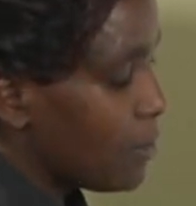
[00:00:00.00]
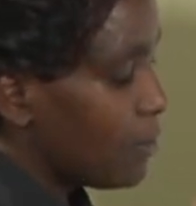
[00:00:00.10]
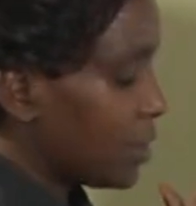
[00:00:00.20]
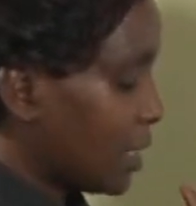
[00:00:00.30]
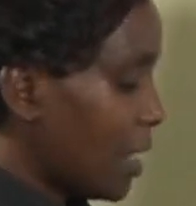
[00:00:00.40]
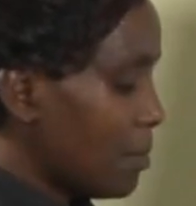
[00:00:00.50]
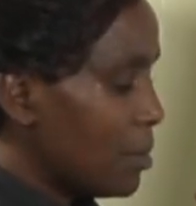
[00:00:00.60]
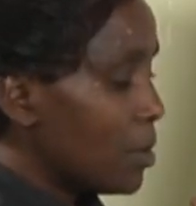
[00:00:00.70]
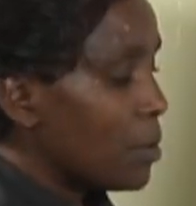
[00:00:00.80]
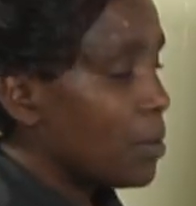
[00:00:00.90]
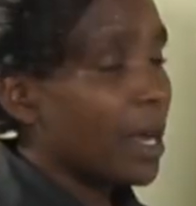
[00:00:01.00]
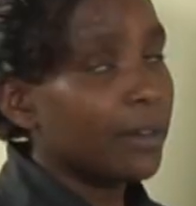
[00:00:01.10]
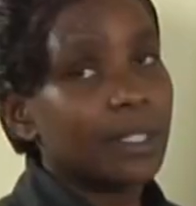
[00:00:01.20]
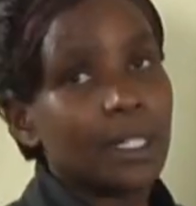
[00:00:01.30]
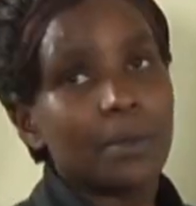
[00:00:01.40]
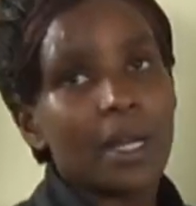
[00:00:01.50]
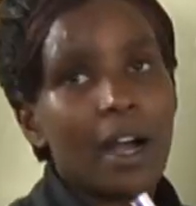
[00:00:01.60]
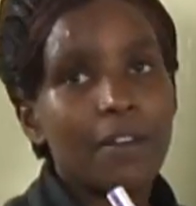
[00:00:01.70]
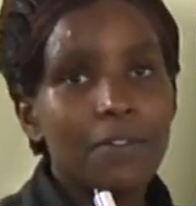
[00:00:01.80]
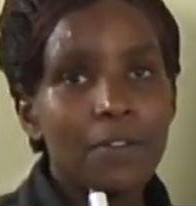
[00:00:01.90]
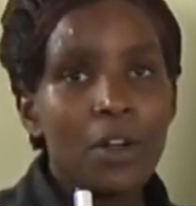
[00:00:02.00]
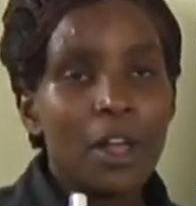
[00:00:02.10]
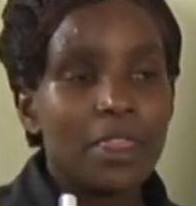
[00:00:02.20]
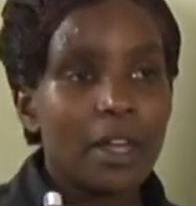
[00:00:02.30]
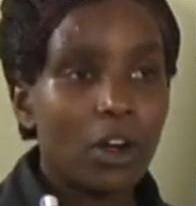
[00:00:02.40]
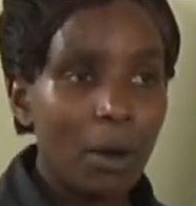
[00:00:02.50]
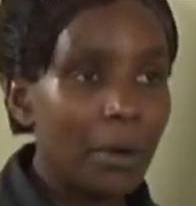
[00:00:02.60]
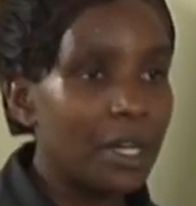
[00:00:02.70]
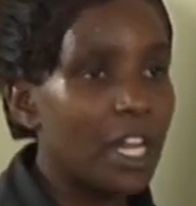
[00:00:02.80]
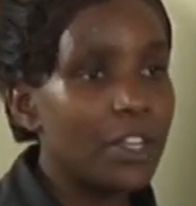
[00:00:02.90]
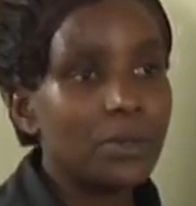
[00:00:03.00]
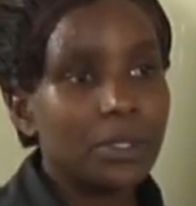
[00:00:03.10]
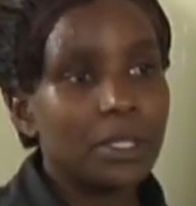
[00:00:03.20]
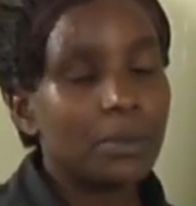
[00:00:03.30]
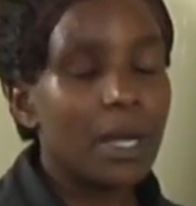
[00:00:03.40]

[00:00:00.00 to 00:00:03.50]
For time, we have seen we have the commonly used.